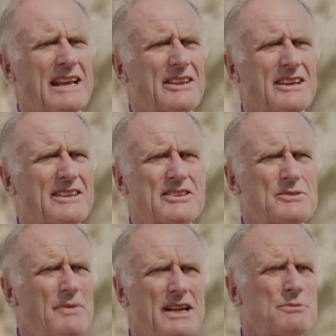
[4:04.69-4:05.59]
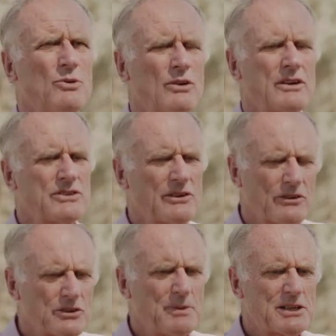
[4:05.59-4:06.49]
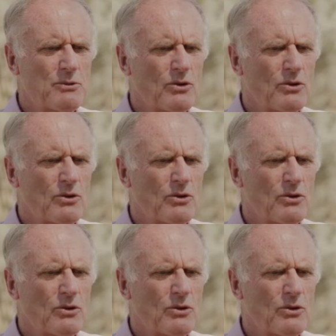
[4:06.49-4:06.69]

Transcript: There's much more, isn't there? There's much